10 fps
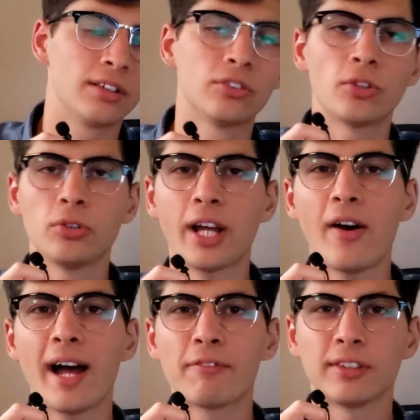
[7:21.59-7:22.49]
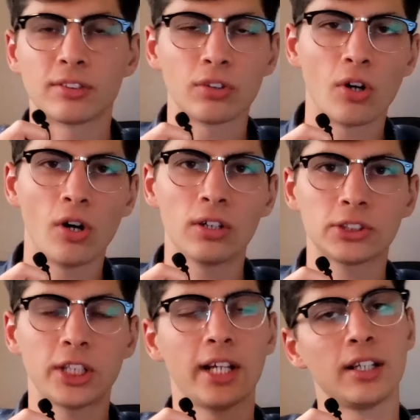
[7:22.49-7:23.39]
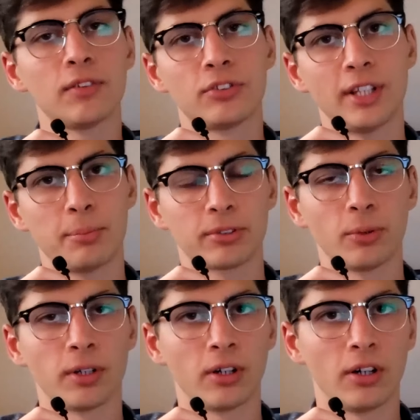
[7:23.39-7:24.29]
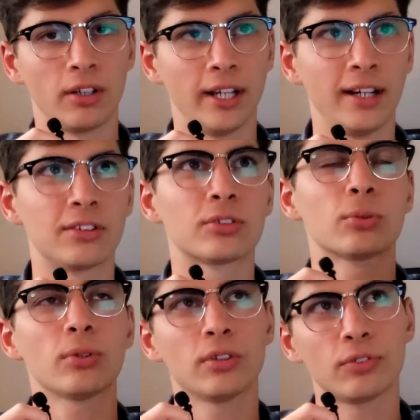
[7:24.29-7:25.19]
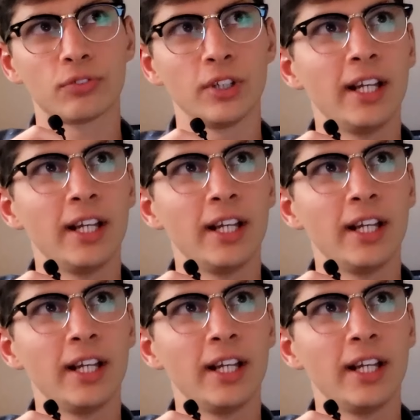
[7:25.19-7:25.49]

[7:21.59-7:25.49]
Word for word: So you now have this long chain of steps going on, and it sort of